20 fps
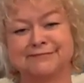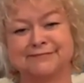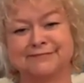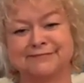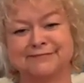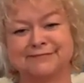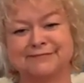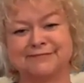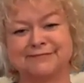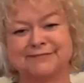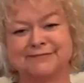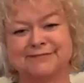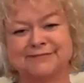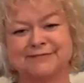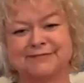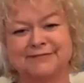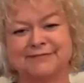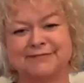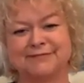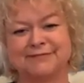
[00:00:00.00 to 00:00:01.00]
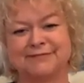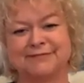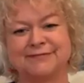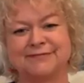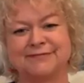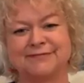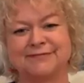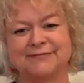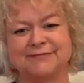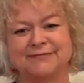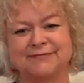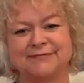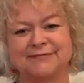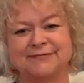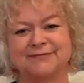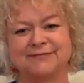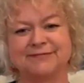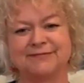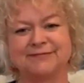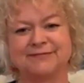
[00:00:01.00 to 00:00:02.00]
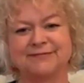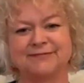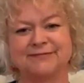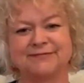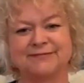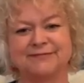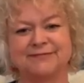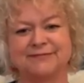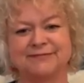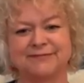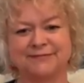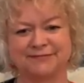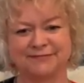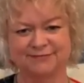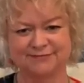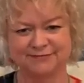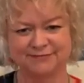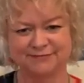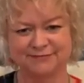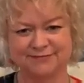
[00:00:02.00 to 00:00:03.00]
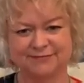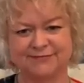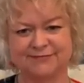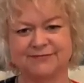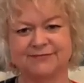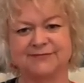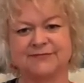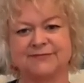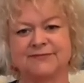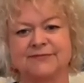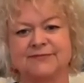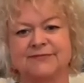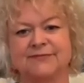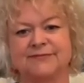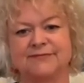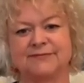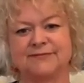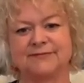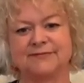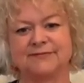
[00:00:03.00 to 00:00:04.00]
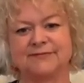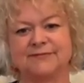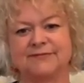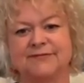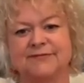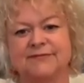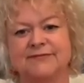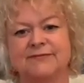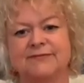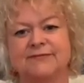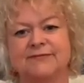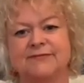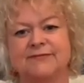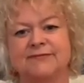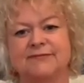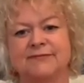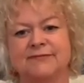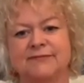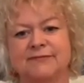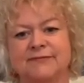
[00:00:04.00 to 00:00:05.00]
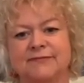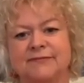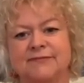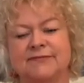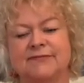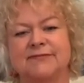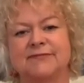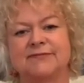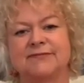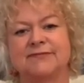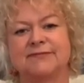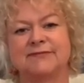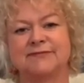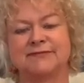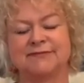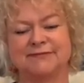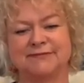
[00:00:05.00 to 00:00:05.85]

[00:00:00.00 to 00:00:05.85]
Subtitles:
[no speech]